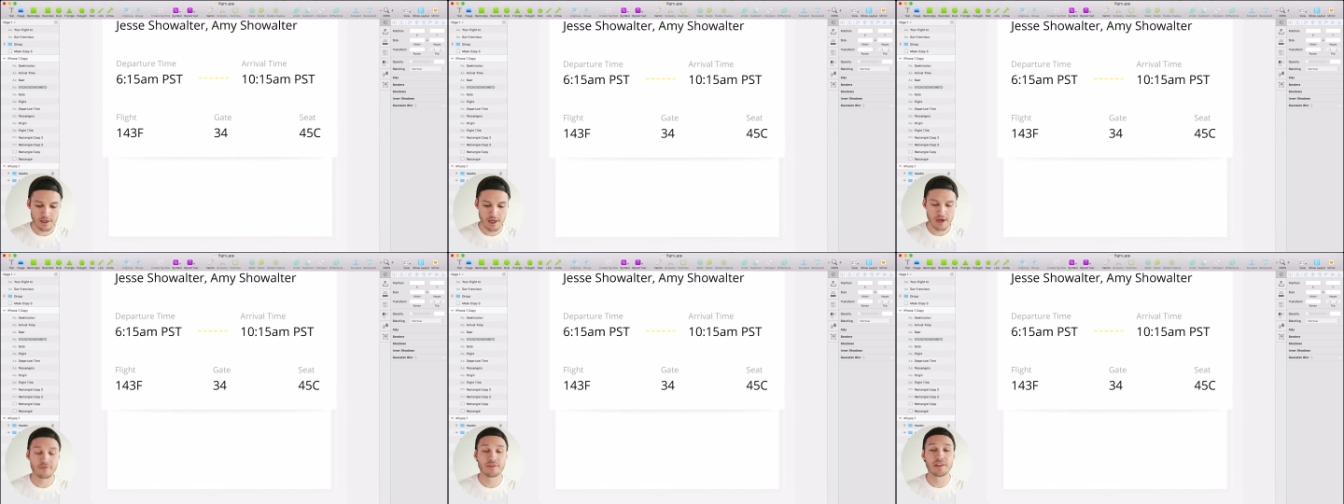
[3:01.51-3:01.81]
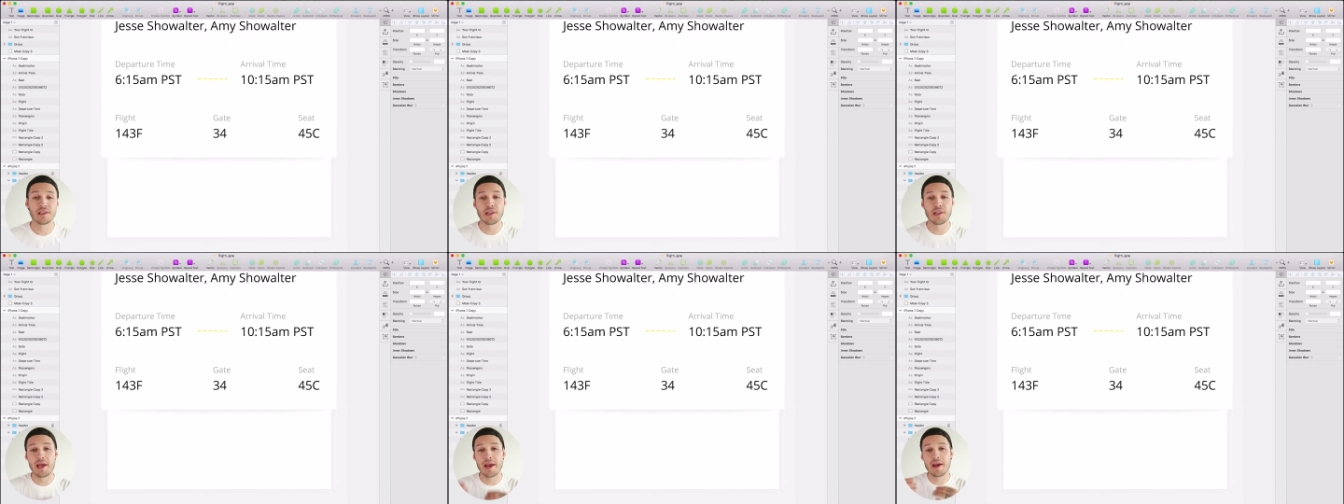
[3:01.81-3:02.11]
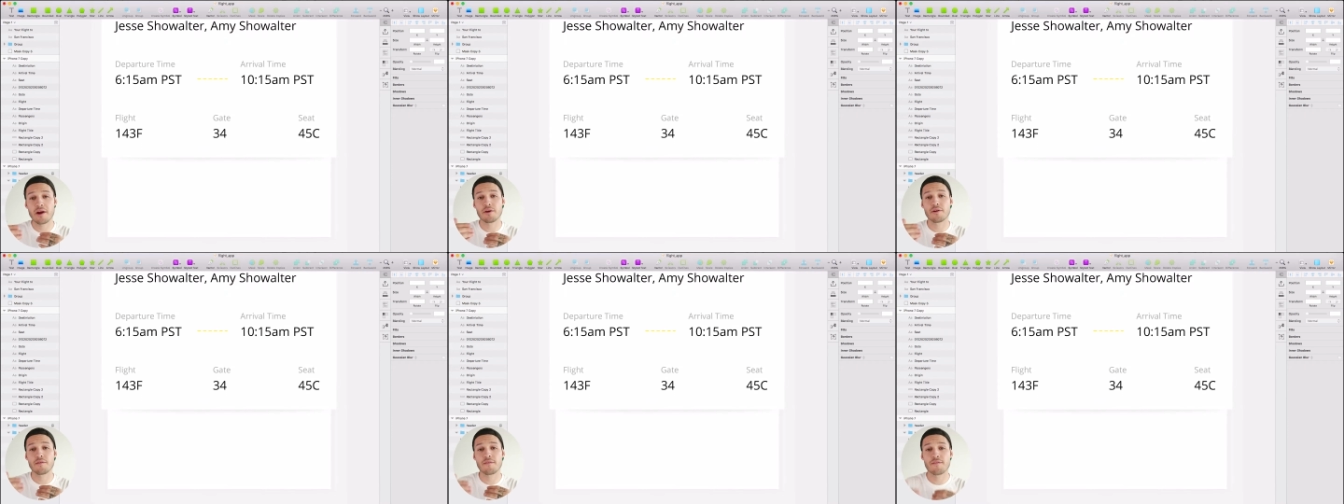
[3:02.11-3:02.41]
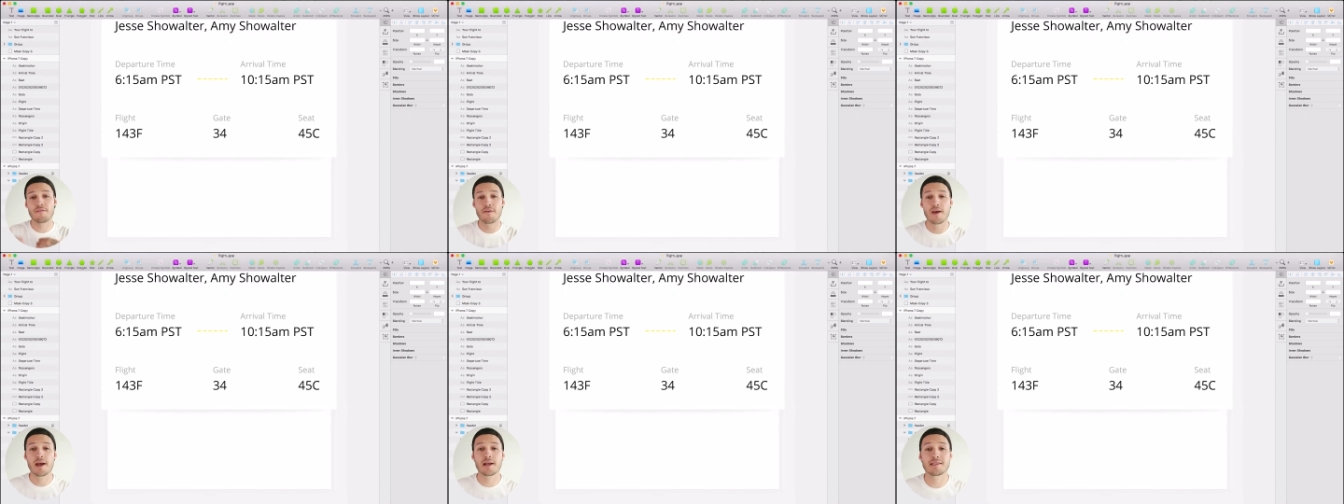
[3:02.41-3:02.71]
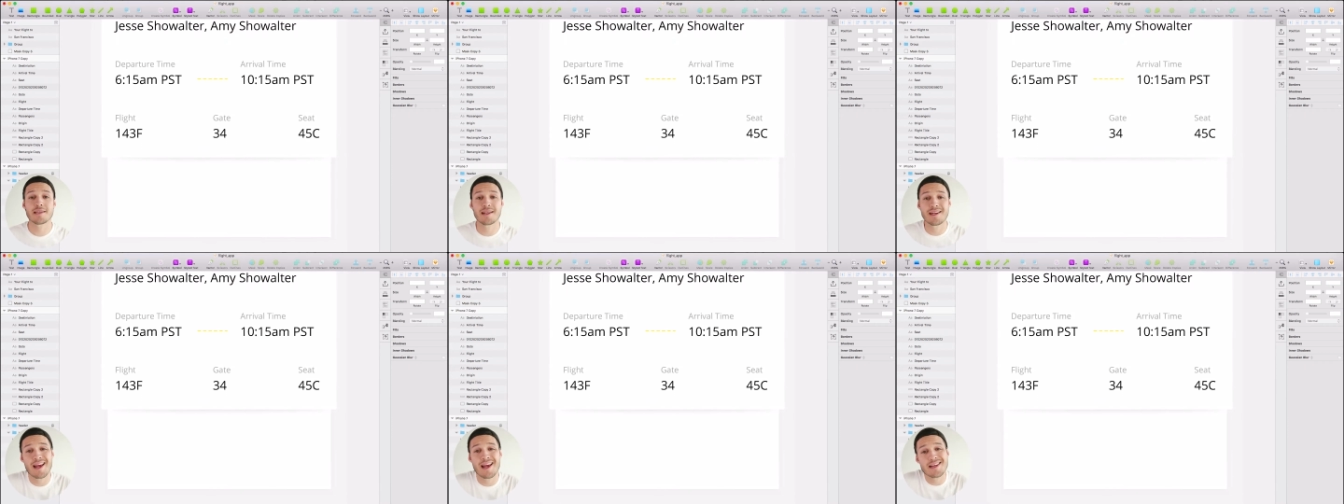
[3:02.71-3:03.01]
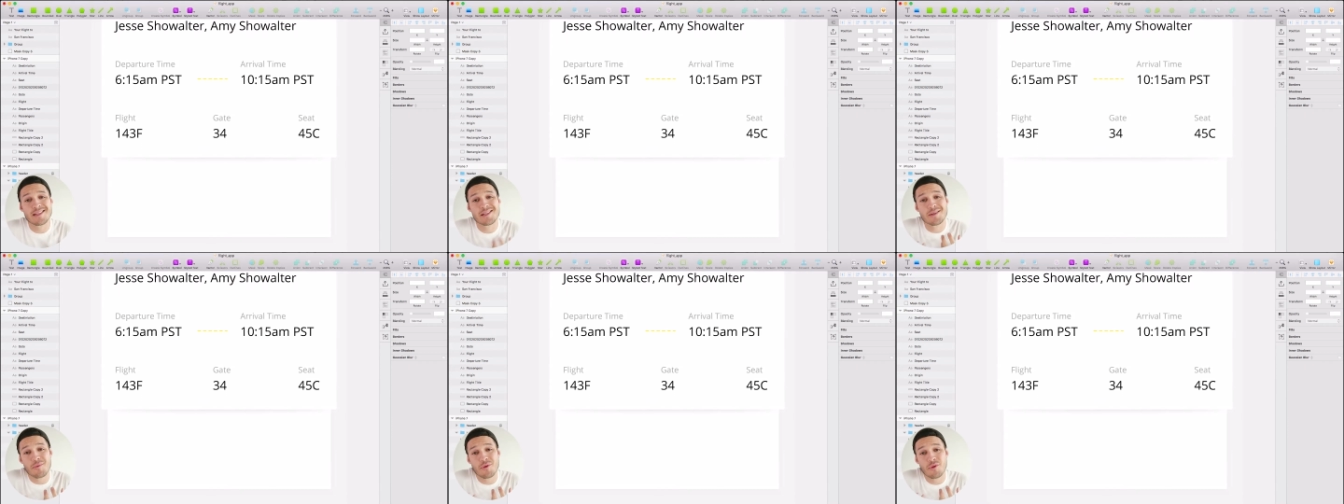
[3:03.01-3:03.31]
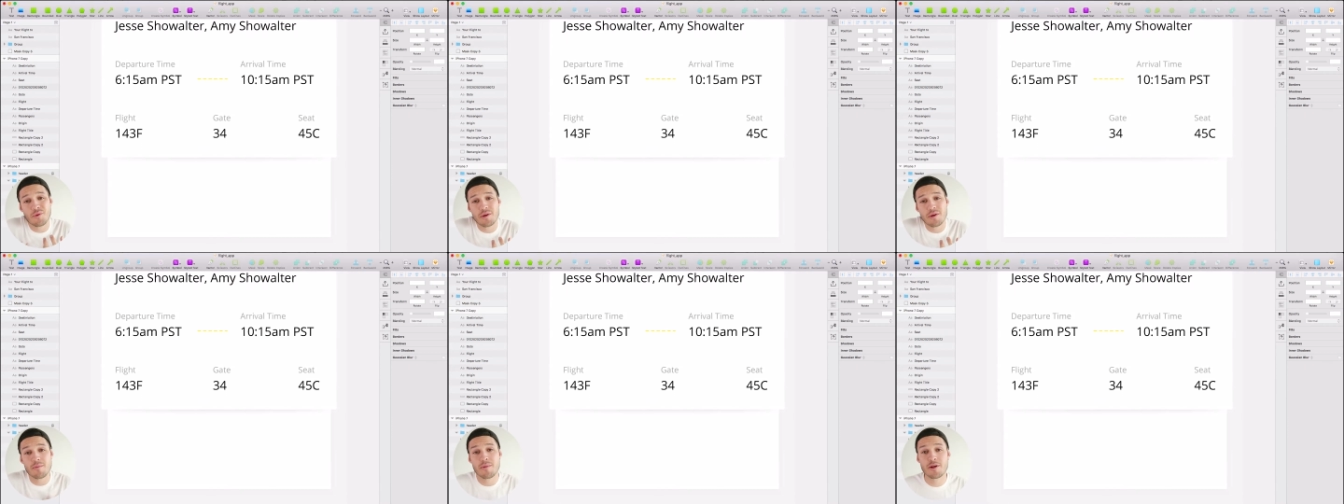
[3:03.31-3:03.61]
kind of layered effect, and it has some
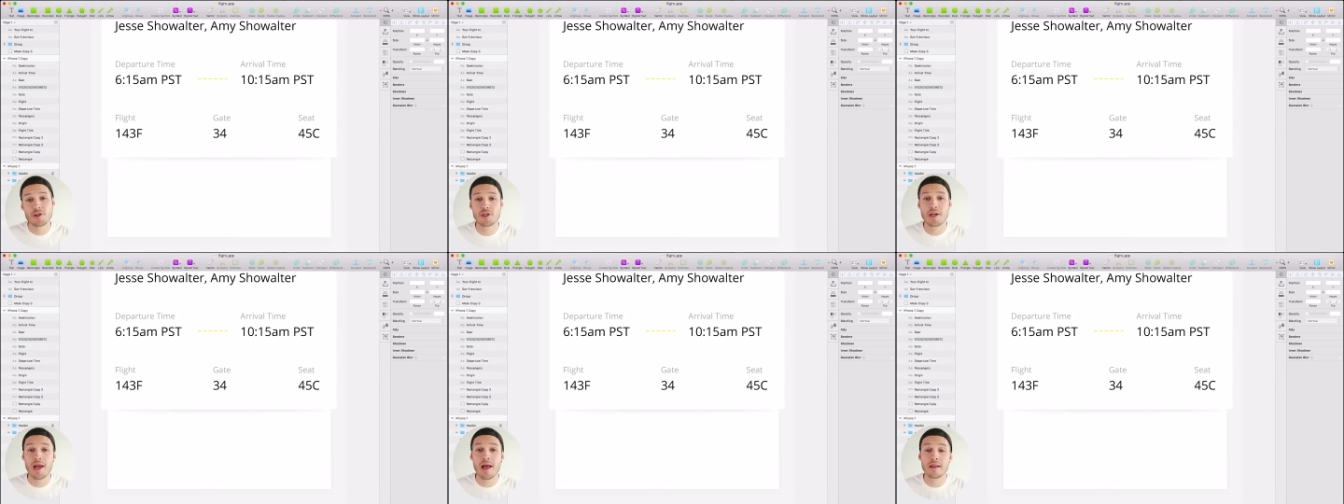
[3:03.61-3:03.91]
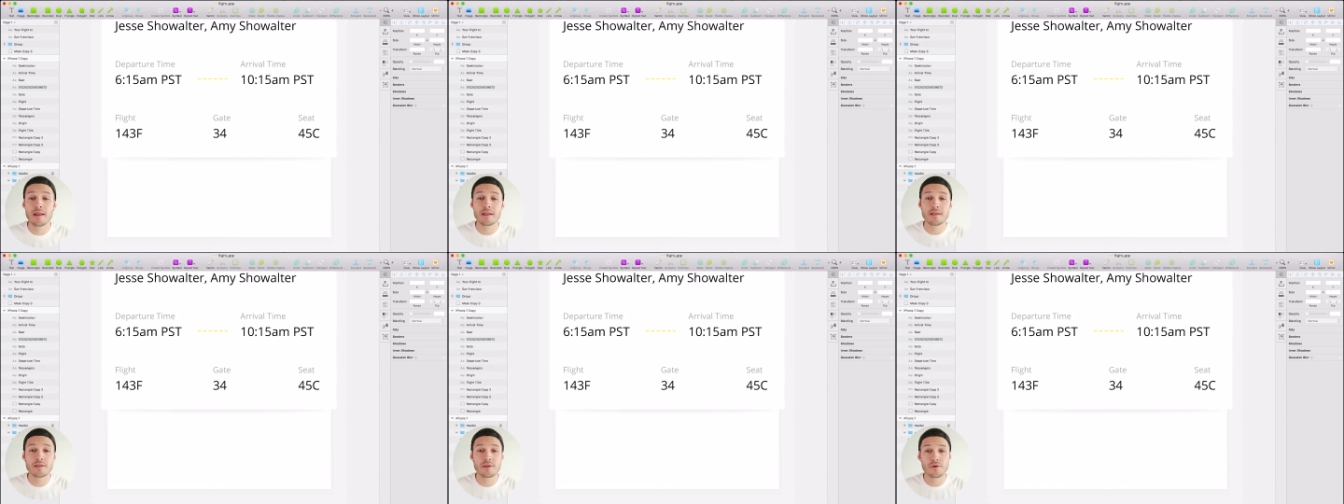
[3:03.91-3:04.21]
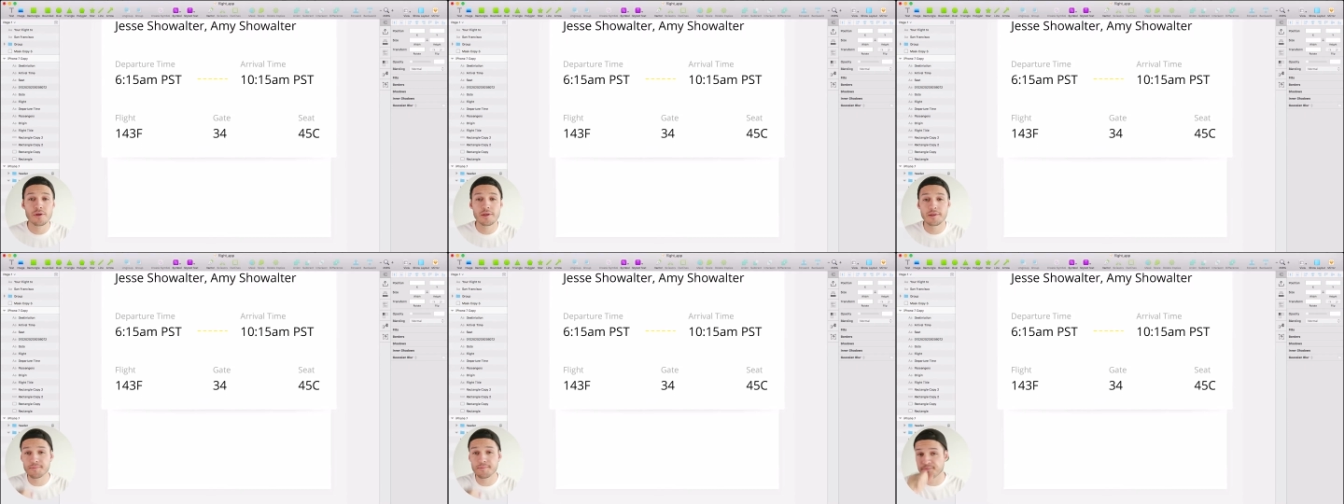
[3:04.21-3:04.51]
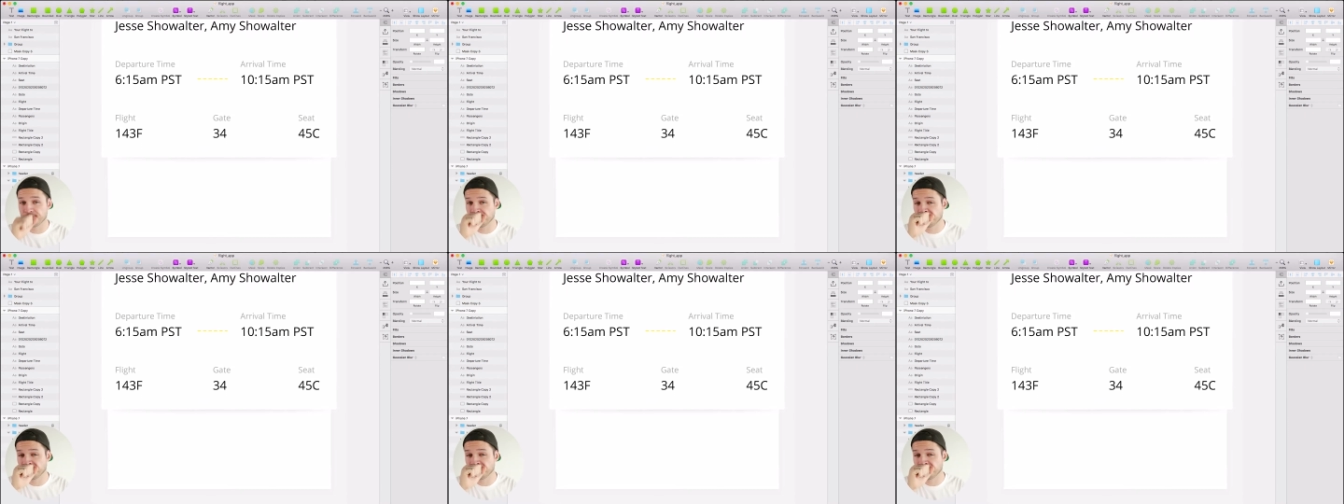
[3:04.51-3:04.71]
three-dimensionality to it.